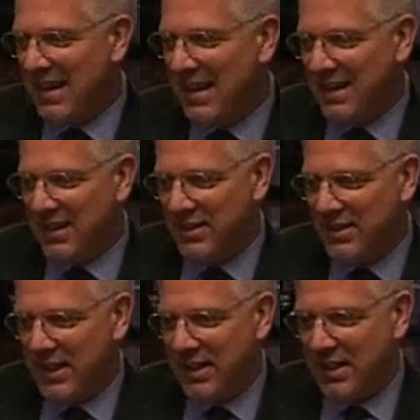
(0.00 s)
And I
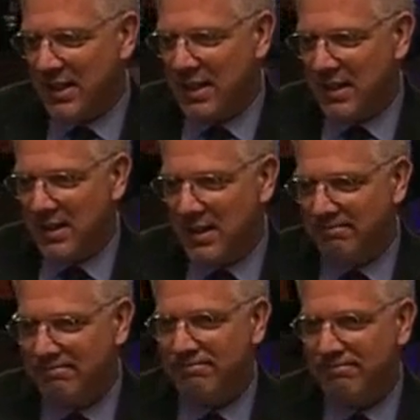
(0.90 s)
said,
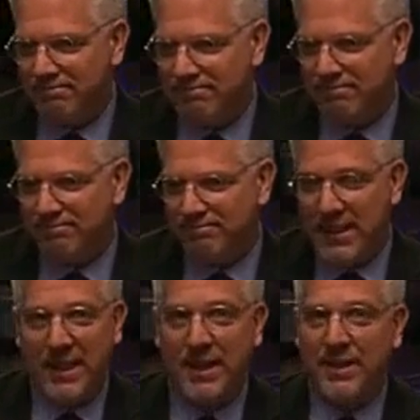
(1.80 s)

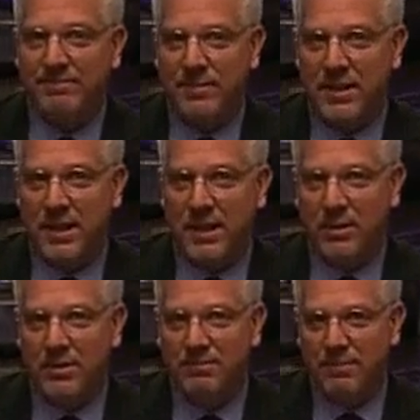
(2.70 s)
yeah, I
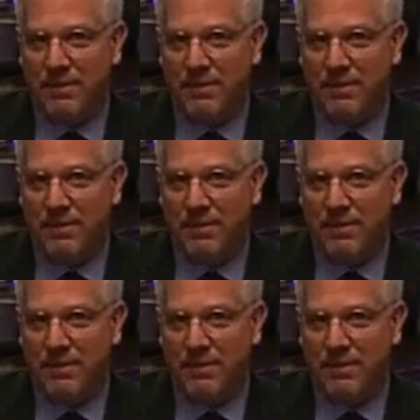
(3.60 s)
will.